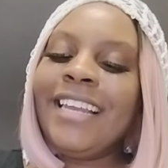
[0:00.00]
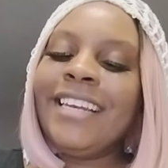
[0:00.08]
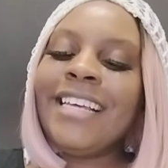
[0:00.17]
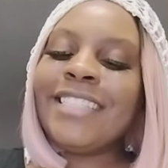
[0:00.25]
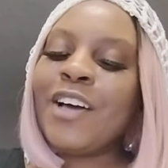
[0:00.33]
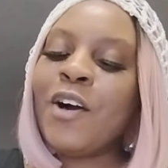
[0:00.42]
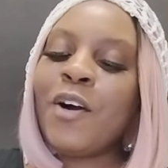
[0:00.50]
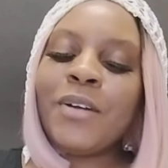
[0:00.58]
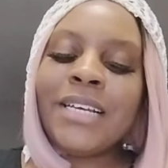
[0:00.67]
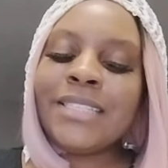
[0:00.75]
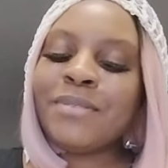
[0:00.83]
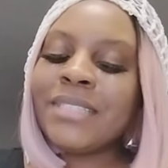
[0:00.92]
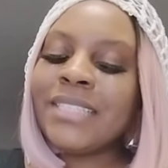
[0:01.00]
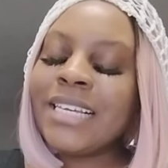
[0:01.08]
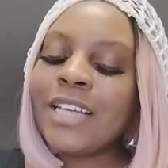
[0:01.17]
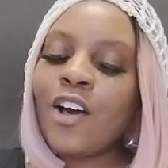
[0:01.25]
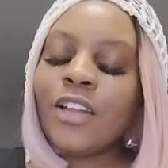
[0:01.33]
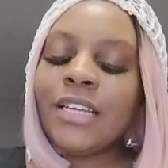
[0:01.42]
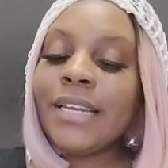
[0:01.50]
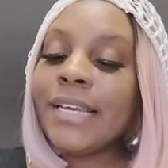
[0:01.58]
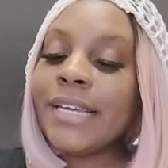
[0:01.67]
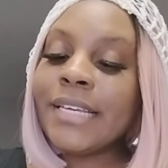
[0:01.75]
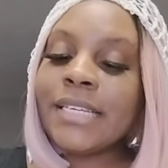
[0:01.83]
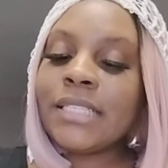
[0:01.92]
That's all it
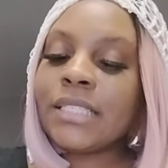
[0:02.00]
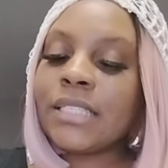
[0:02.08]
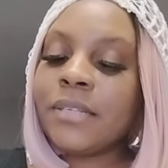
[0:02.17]
is.